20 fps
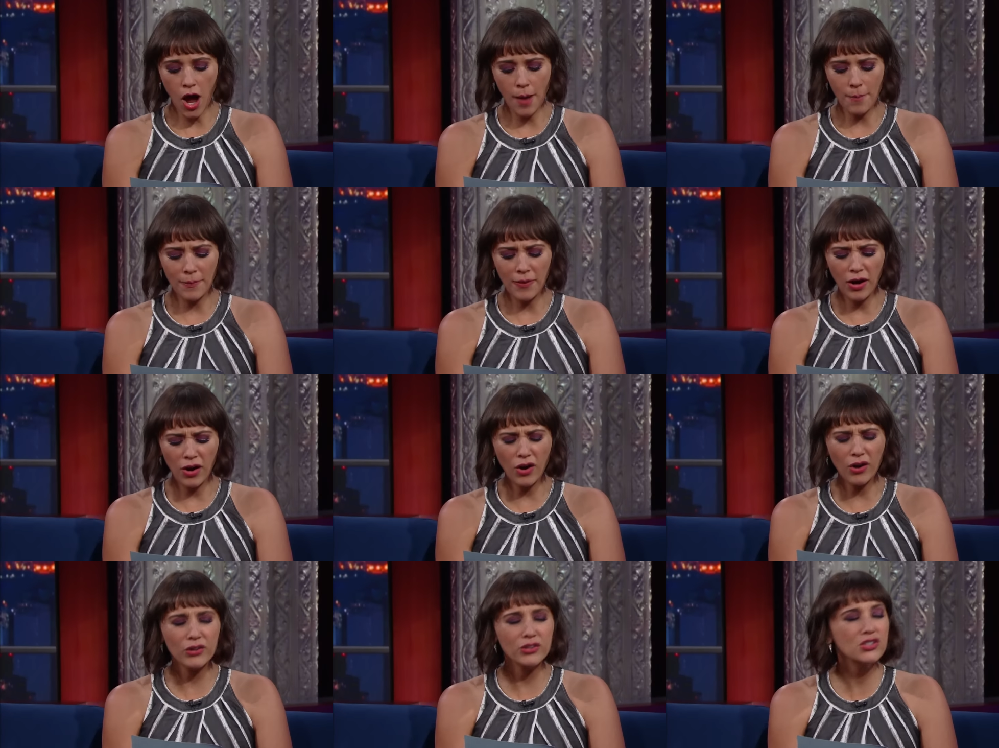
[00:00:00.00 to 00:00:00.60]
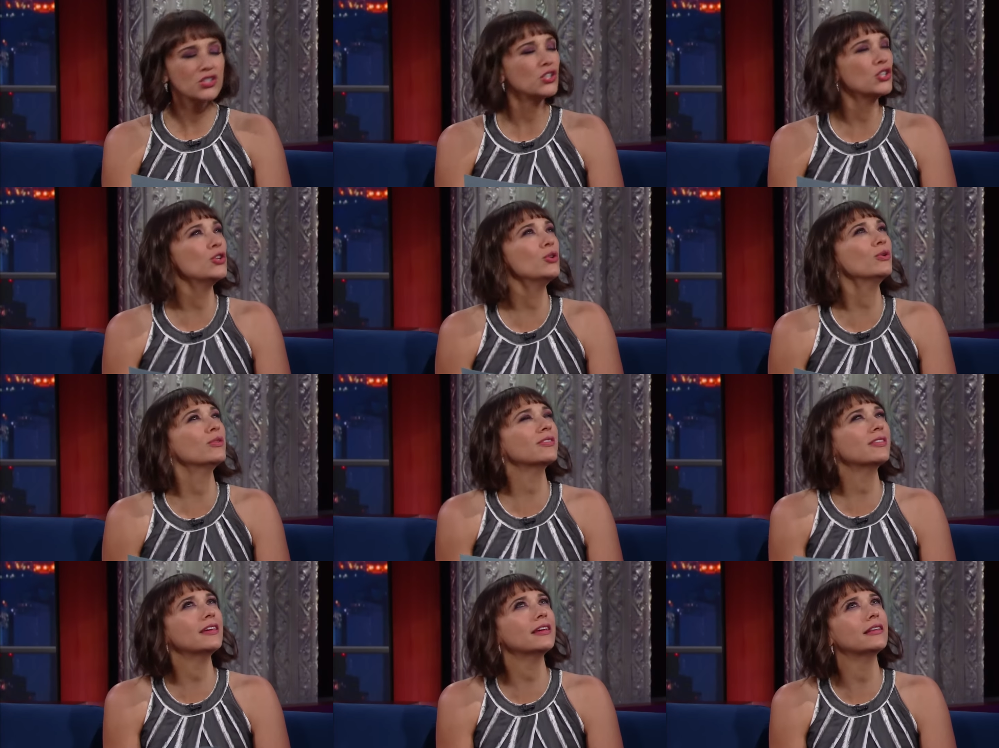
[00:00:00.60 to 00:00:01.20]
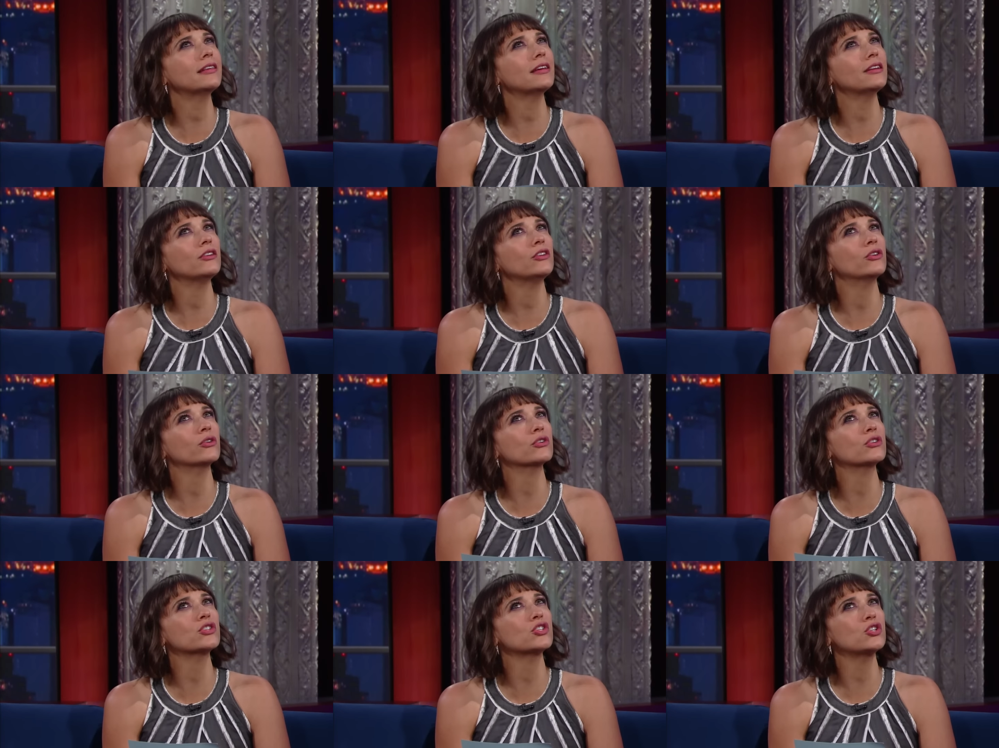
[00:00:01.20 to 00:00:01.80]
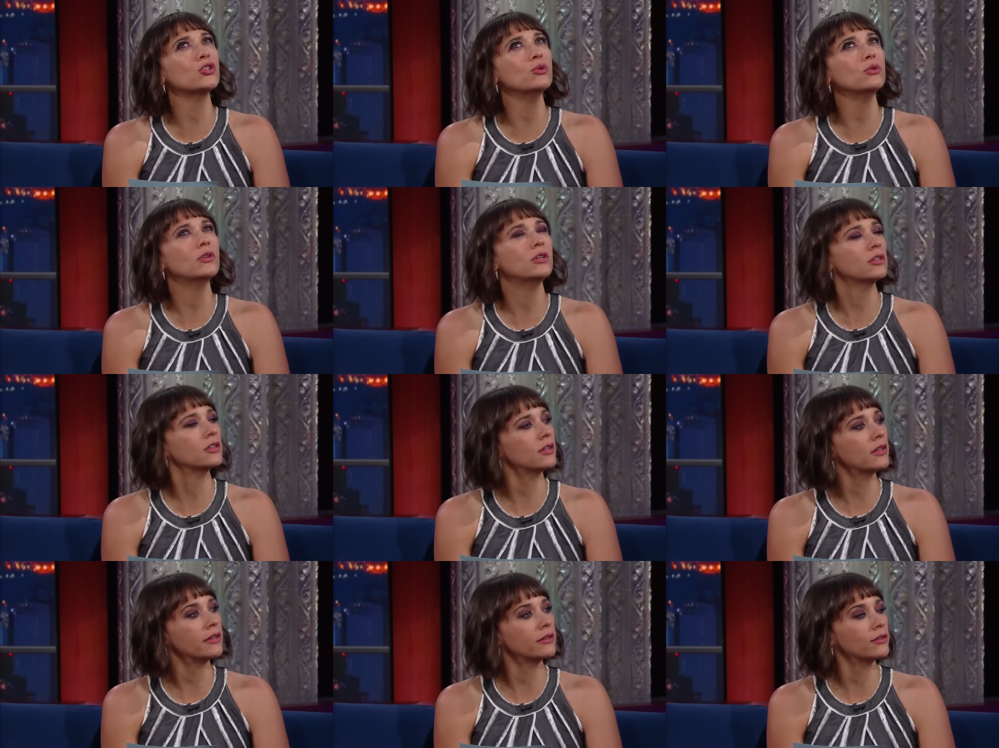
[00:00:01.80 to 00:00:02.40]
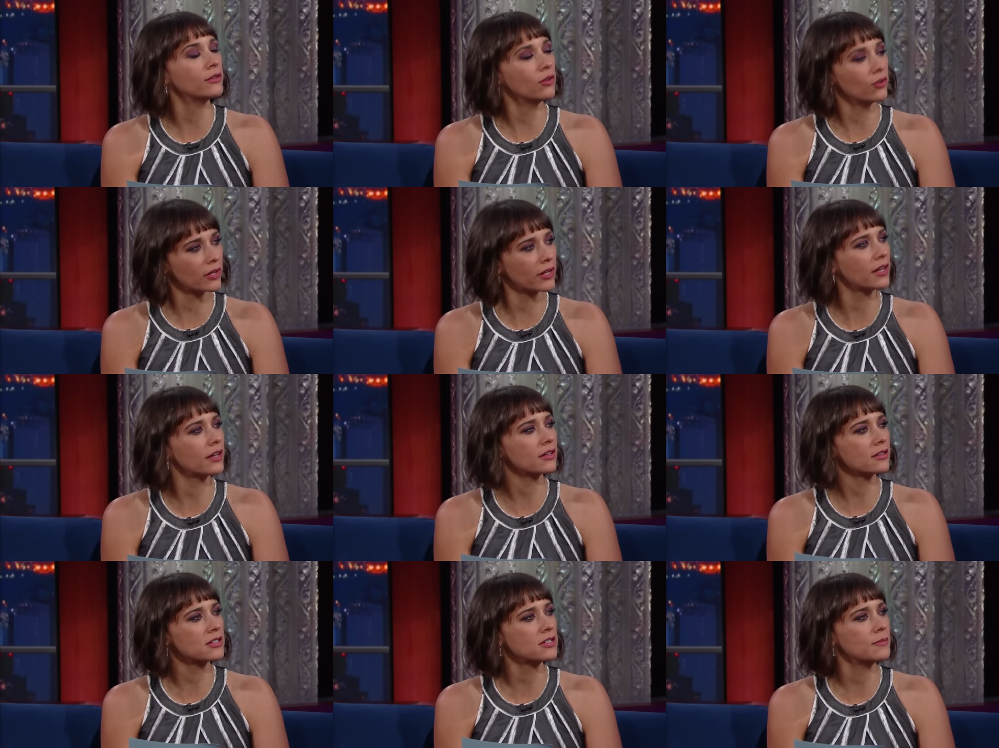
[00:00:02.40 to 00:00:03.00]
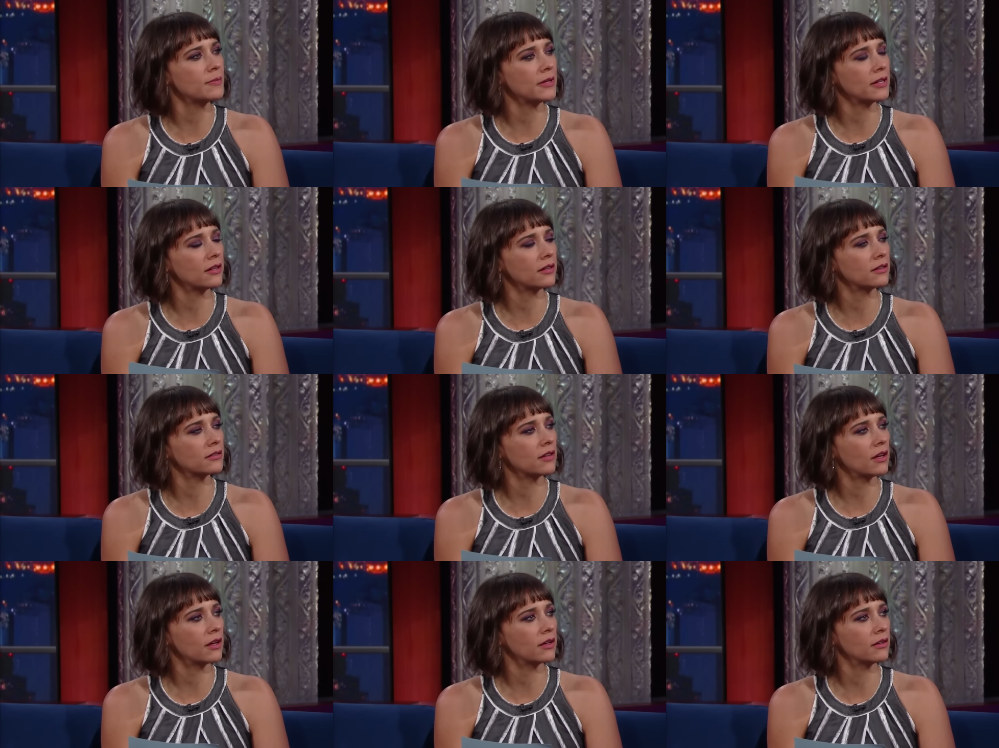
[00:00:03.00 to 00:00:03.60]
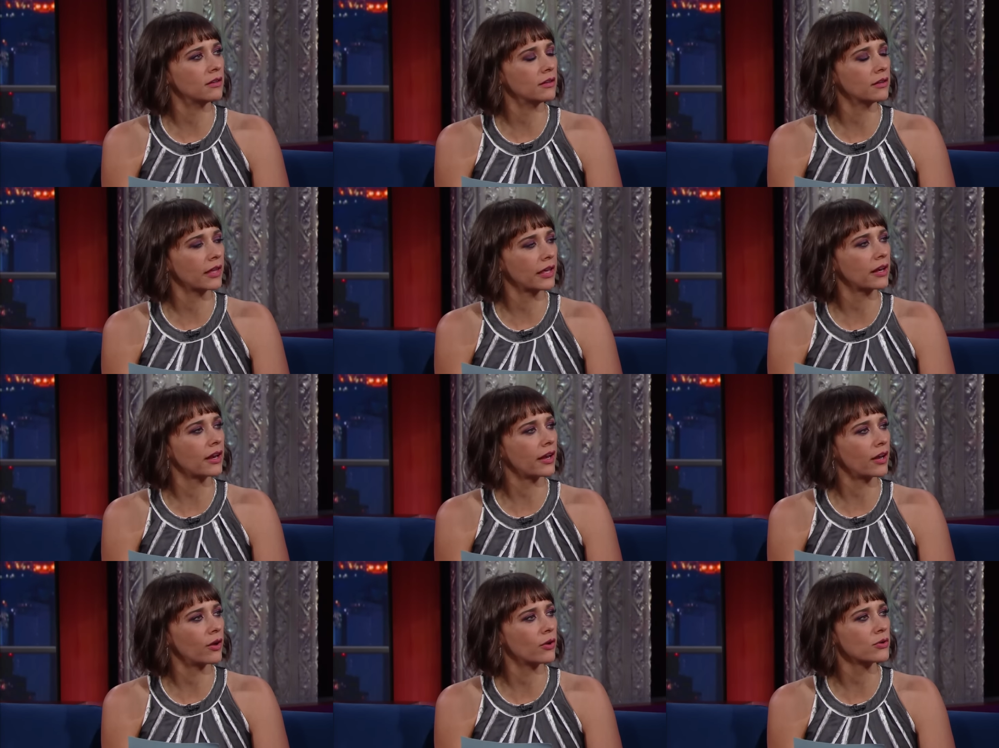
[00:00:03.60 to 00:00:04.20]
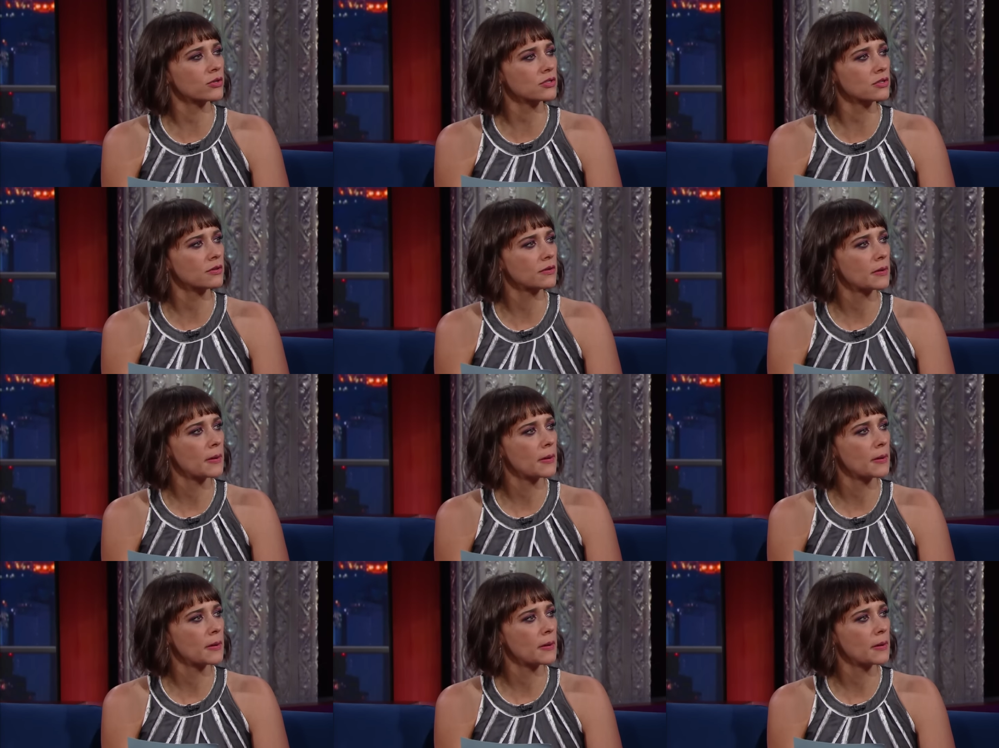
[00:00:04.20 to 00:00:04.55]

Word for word: um, are, do you think that you're too good looking to be a, a late night host?